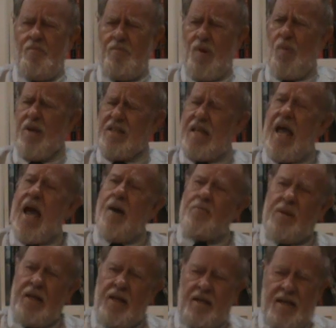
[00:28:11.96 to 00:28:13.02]
But what's
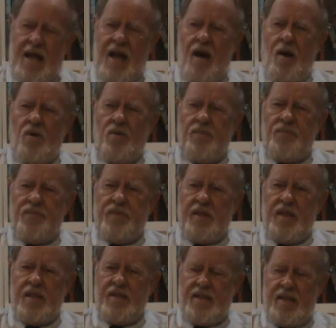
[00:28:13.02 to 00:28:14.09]
happening now
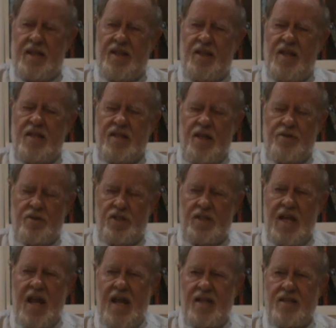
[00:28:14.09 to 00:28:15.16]
is that in these other
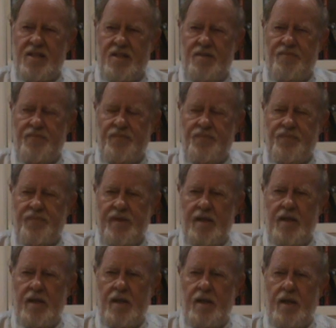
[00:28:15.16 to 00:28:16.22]
states,
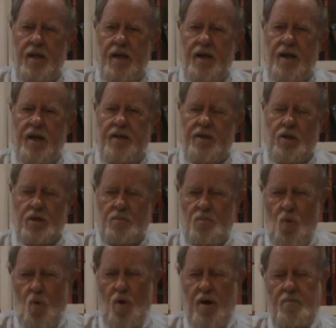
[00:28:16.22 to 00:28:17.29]
there's
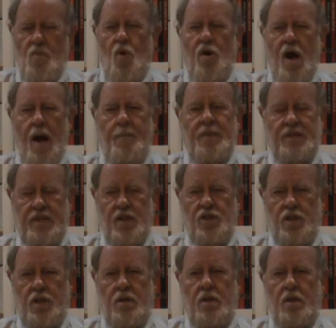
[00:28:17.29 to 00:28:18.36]
more and more
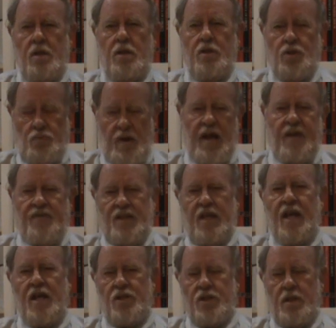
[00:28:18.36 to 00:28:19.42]
opposition to
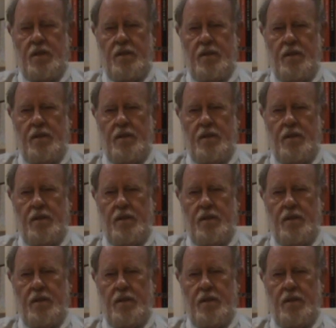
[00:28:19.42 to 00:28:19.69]
ratification.